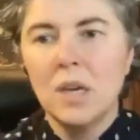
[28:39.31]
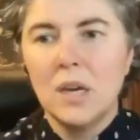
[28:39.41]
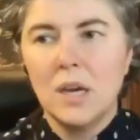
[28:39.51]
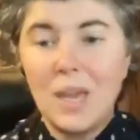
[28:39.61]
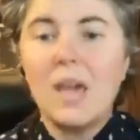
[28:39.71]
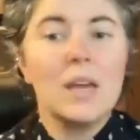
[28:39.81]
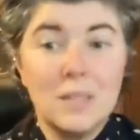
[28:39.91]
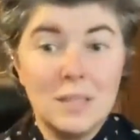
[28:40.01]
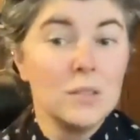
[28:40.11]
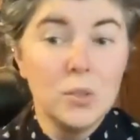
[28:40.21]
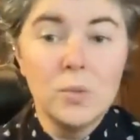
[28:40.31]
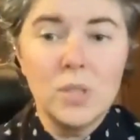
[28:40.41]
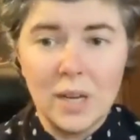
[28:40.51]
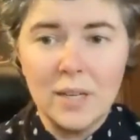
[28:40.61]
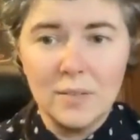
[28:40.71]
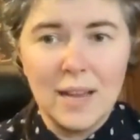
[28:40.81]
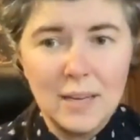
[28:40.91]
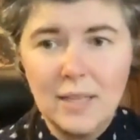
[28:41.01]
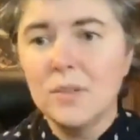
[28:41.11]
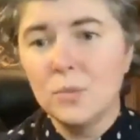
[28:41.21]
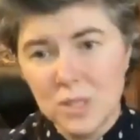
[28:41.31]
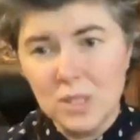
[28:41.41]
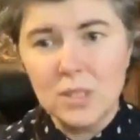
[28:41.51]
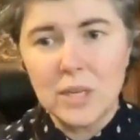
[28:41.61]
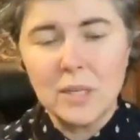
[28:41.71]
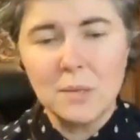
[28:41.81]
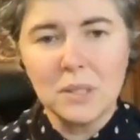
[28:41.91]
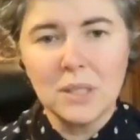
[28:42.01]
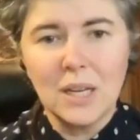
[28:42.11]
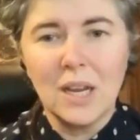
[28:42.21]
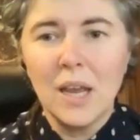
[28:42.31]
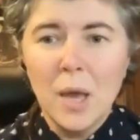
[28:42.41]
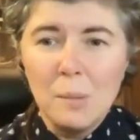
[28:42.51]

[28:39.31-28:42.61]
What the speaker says: We can't lose sight of that, even with sustainability.